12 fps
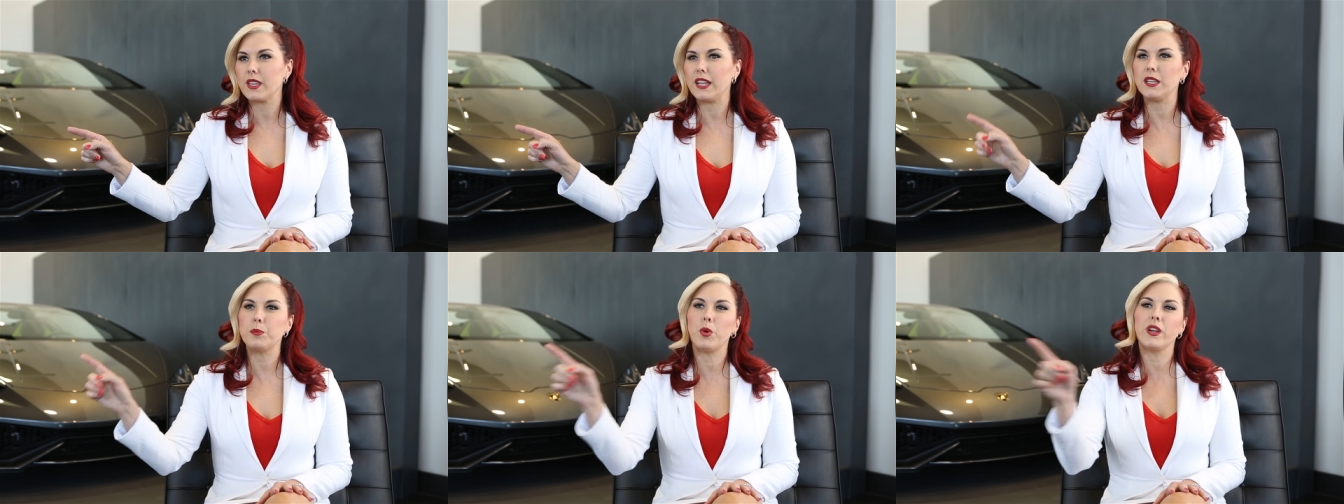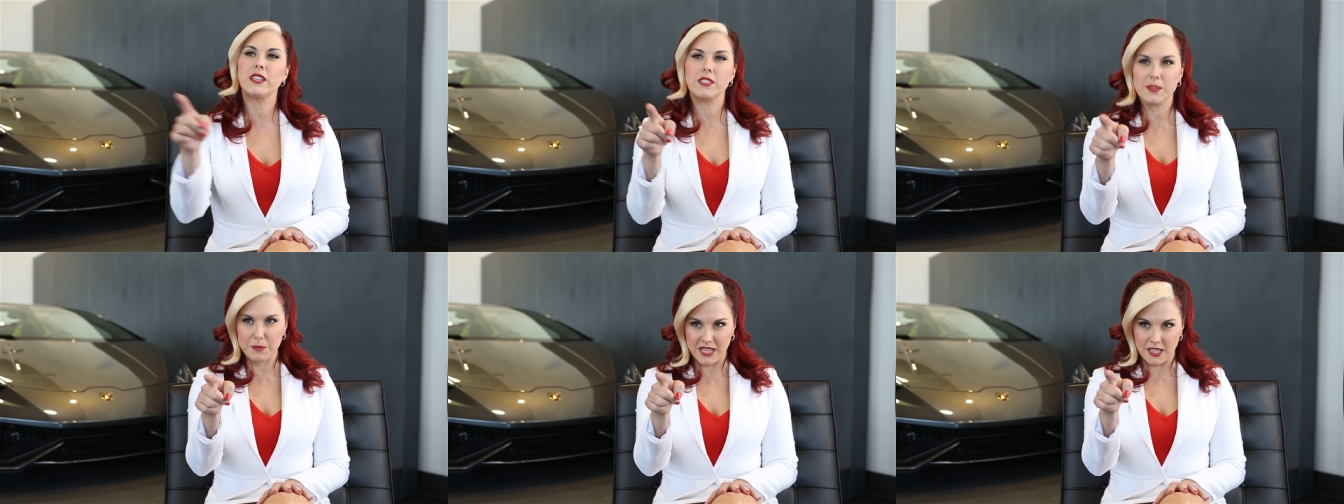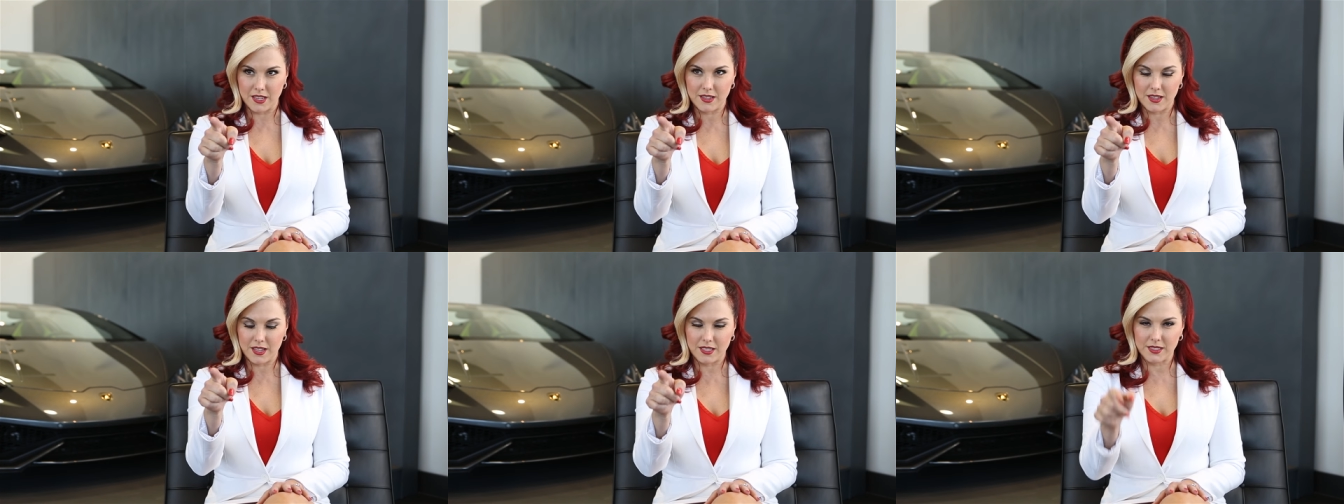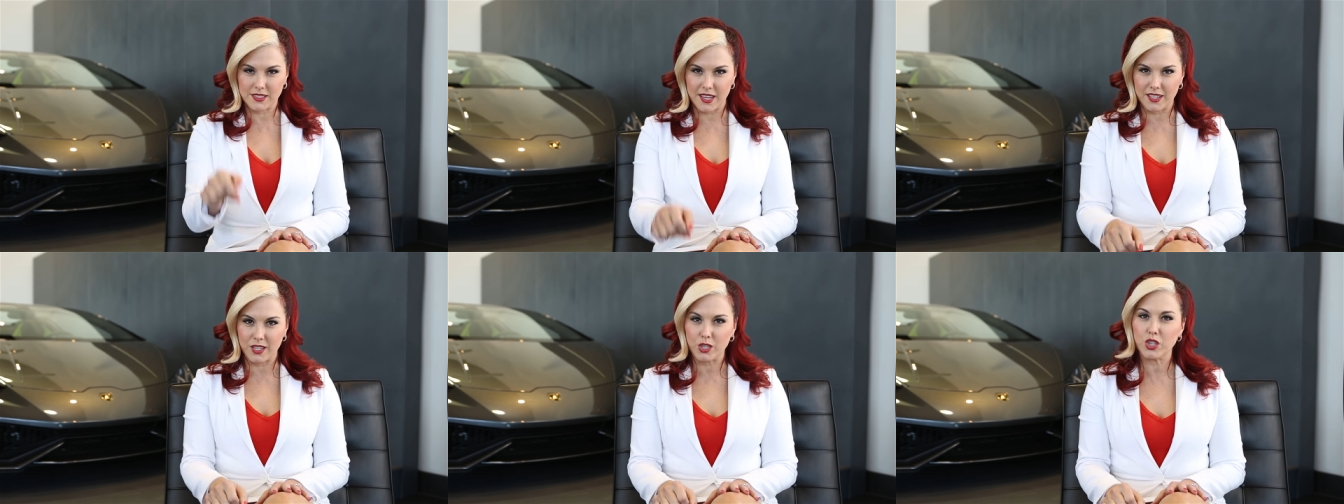And he pointed to me and he
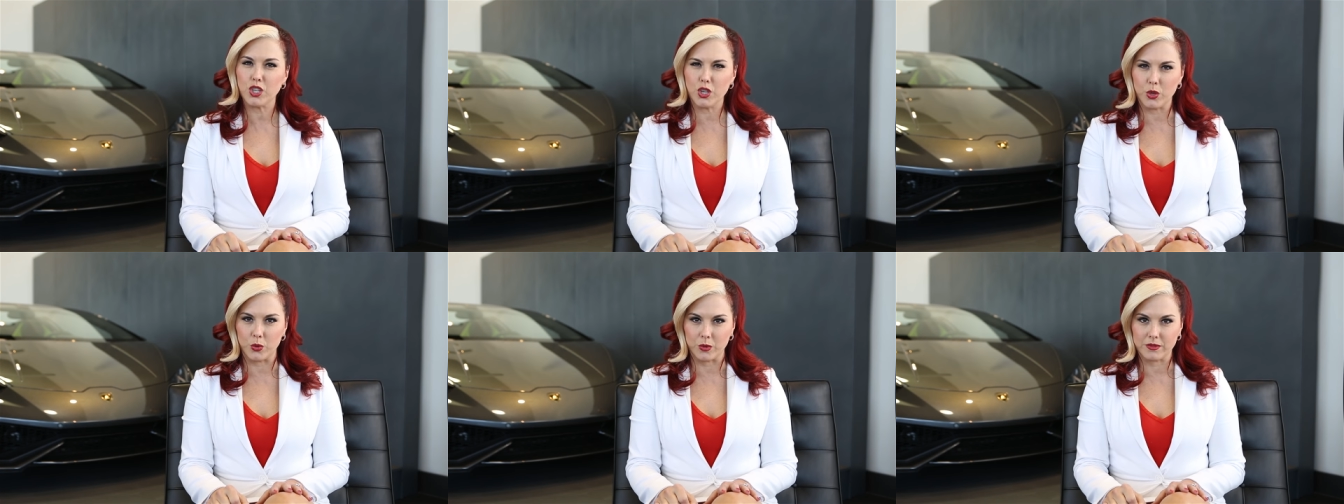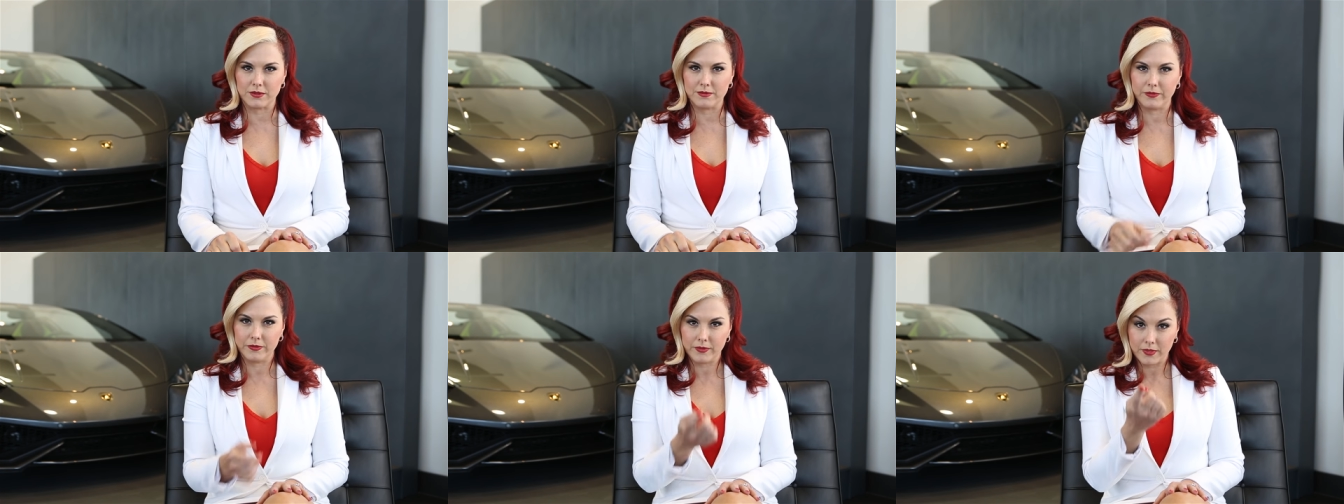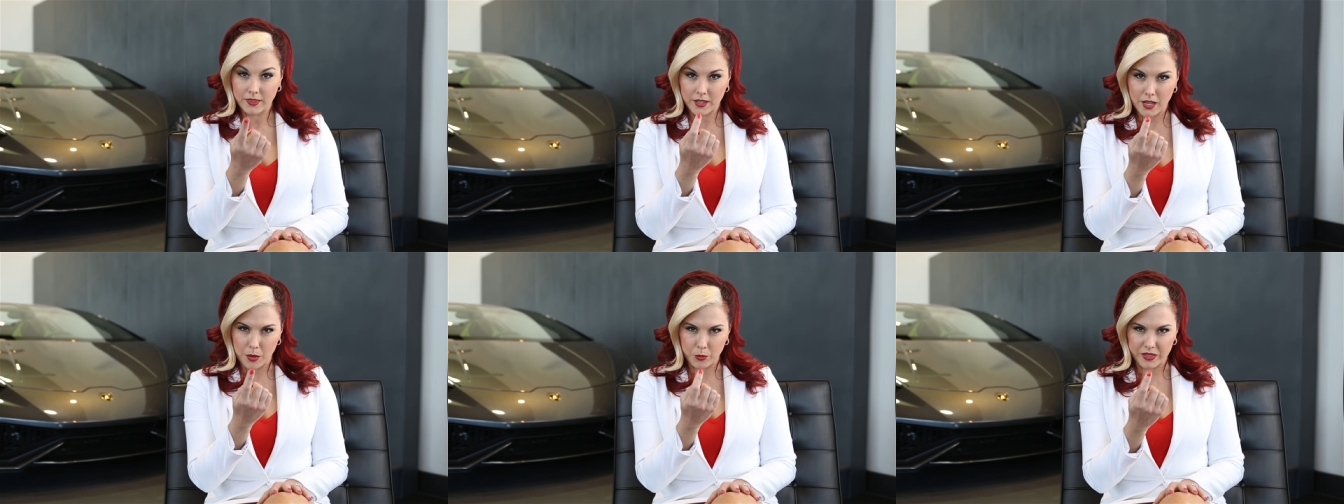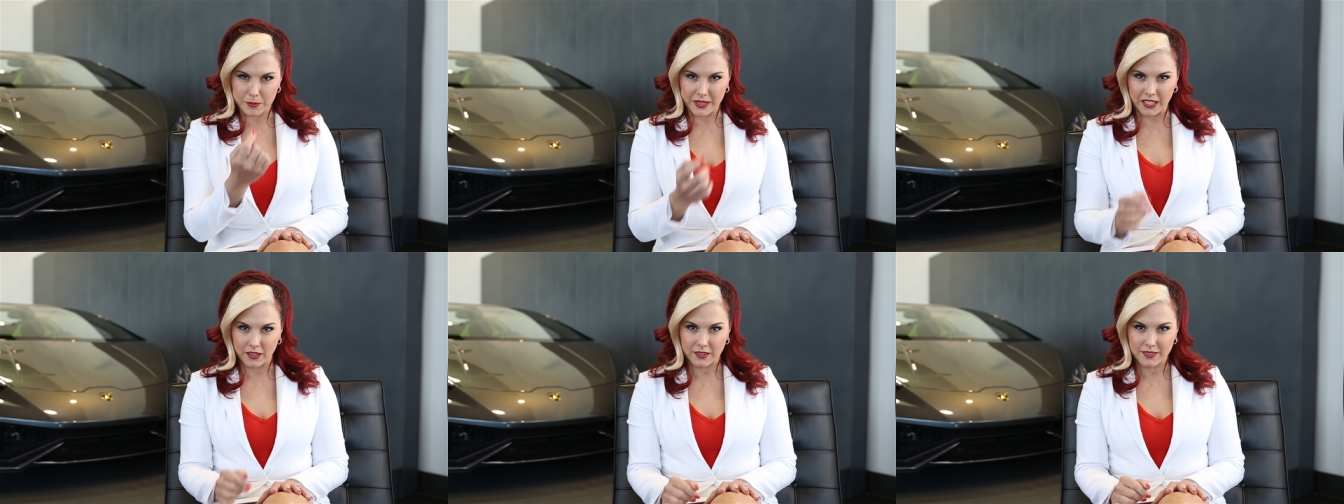said, You, come with
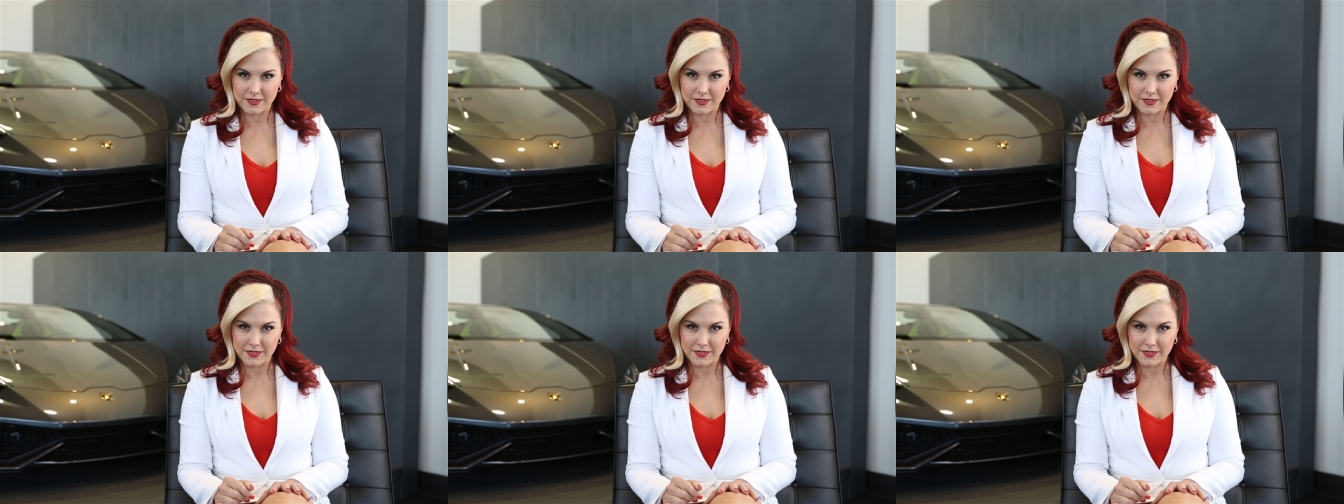me.